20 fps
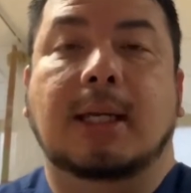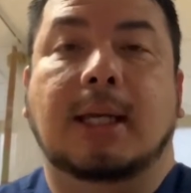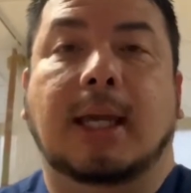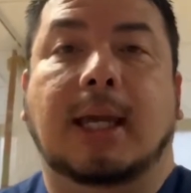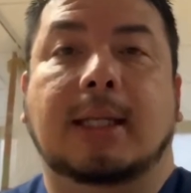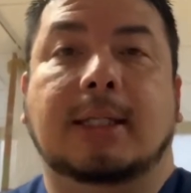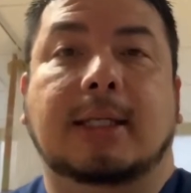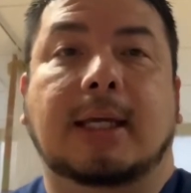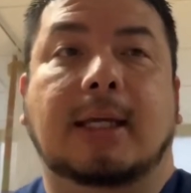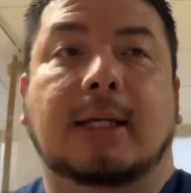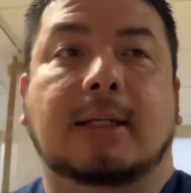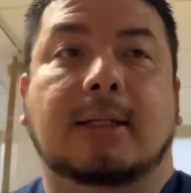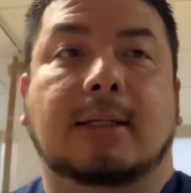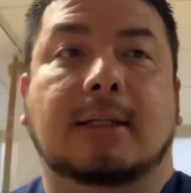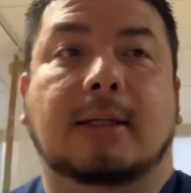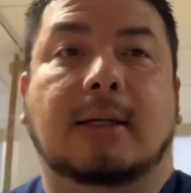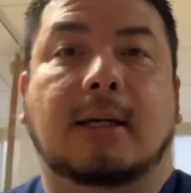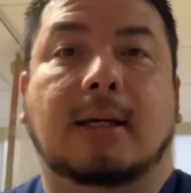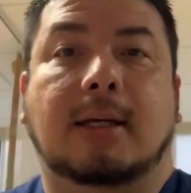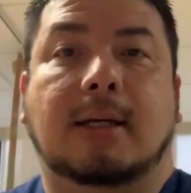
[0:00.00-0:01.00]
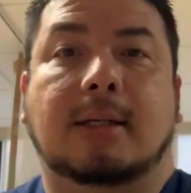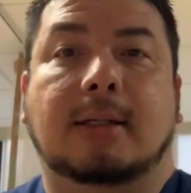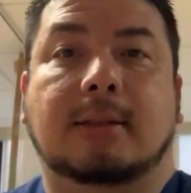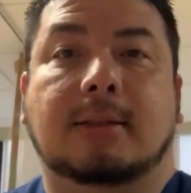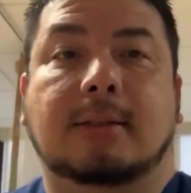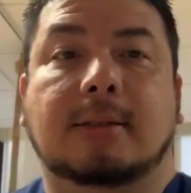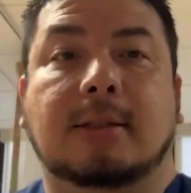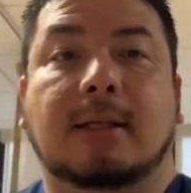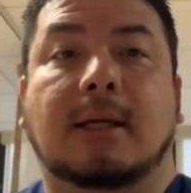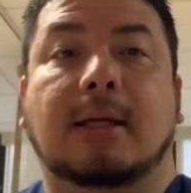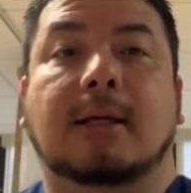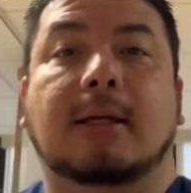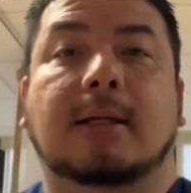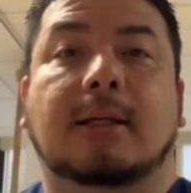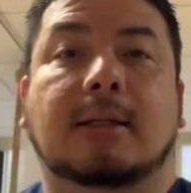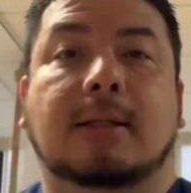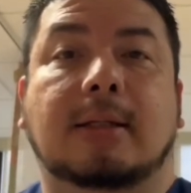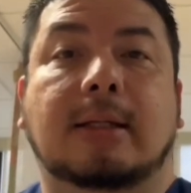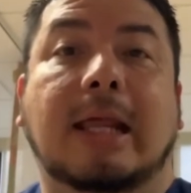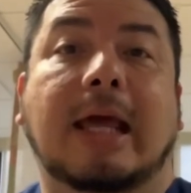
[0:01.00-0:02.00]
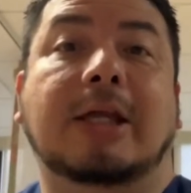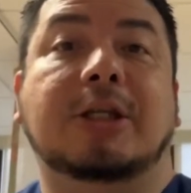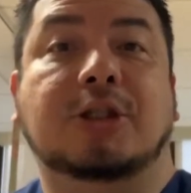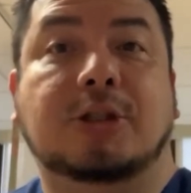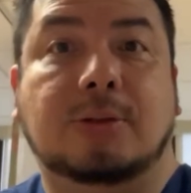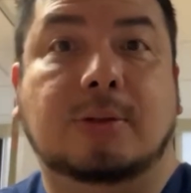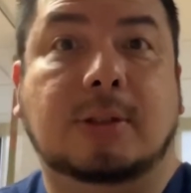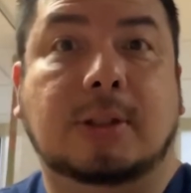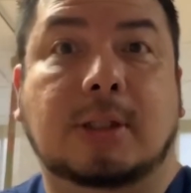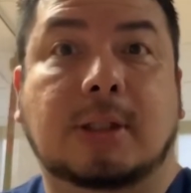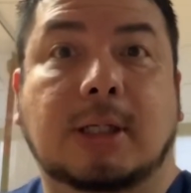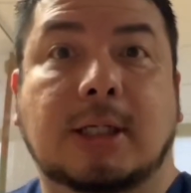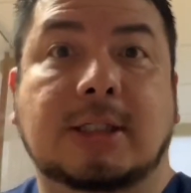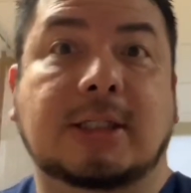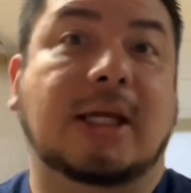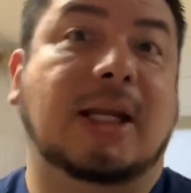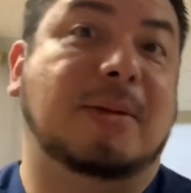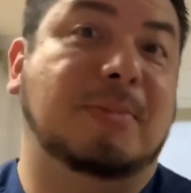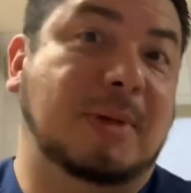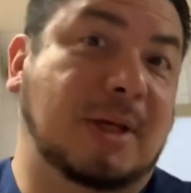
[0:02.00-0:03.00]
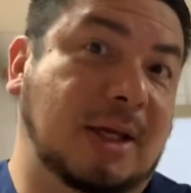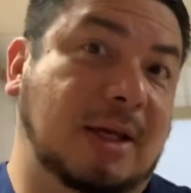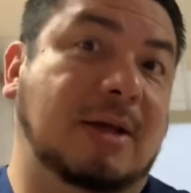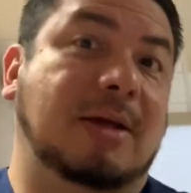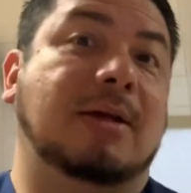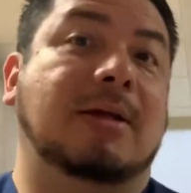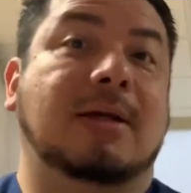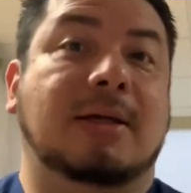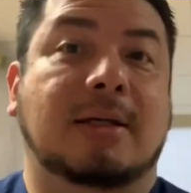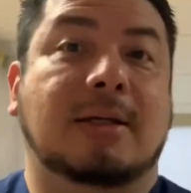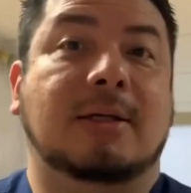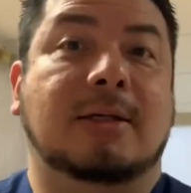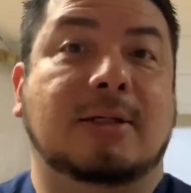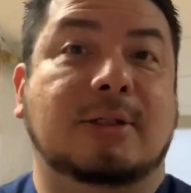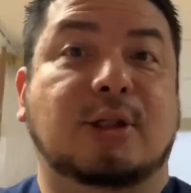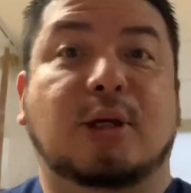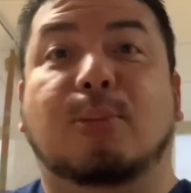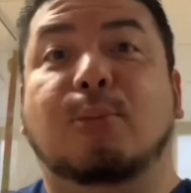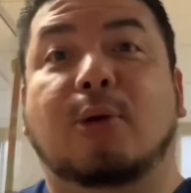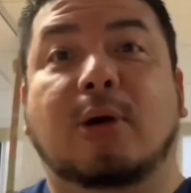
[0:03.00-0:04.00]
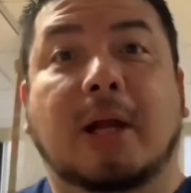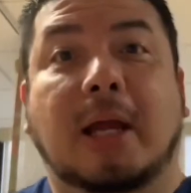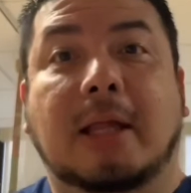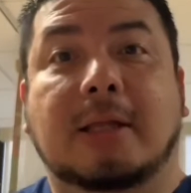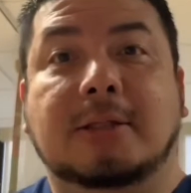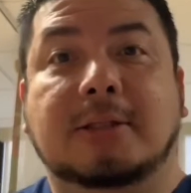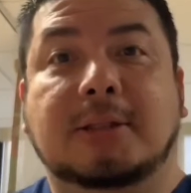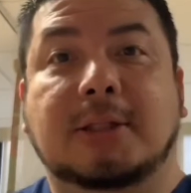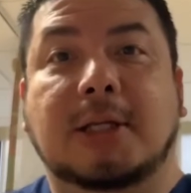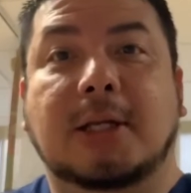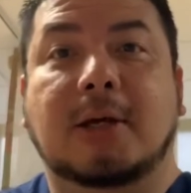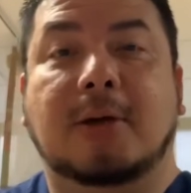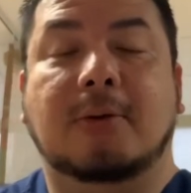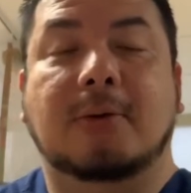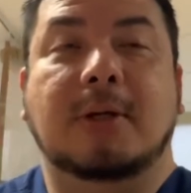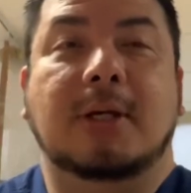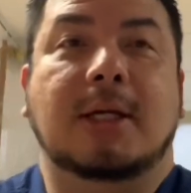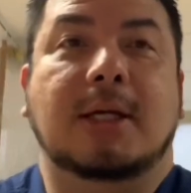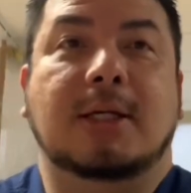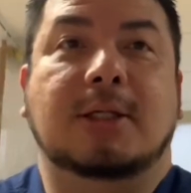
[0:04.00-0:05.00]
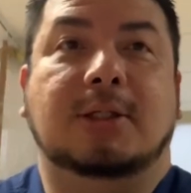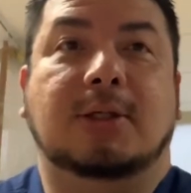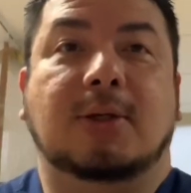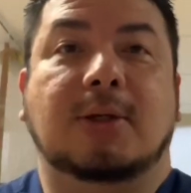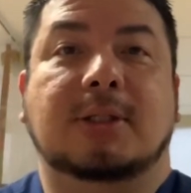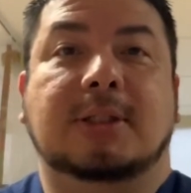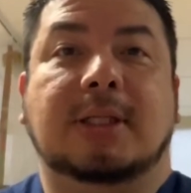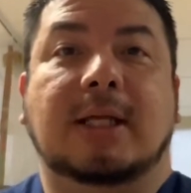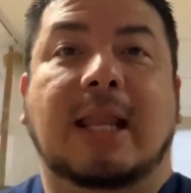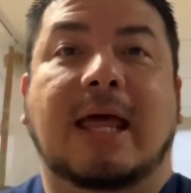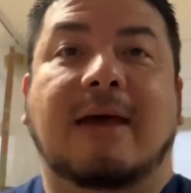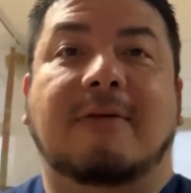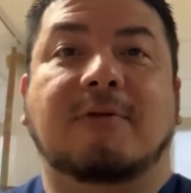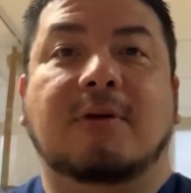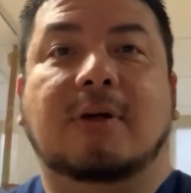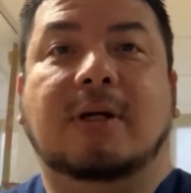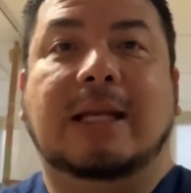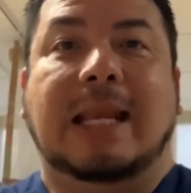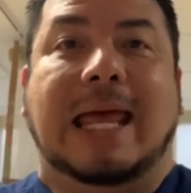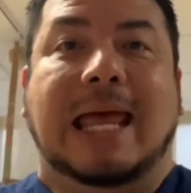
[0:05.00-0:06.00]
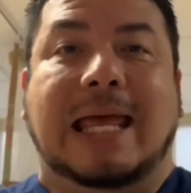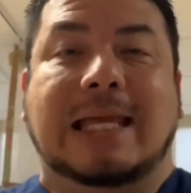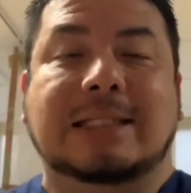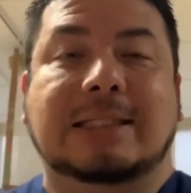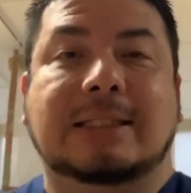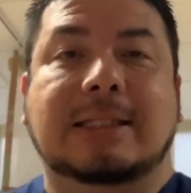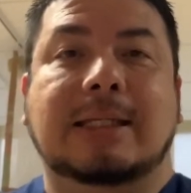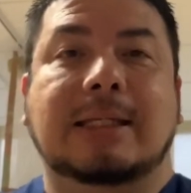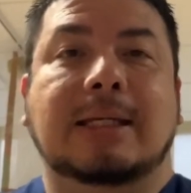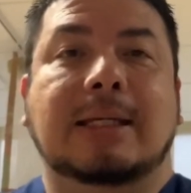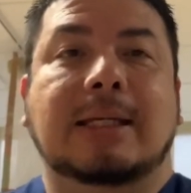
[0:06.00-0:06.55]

and then the lecturer is gonna be somewhere else, you know. So you still have your class,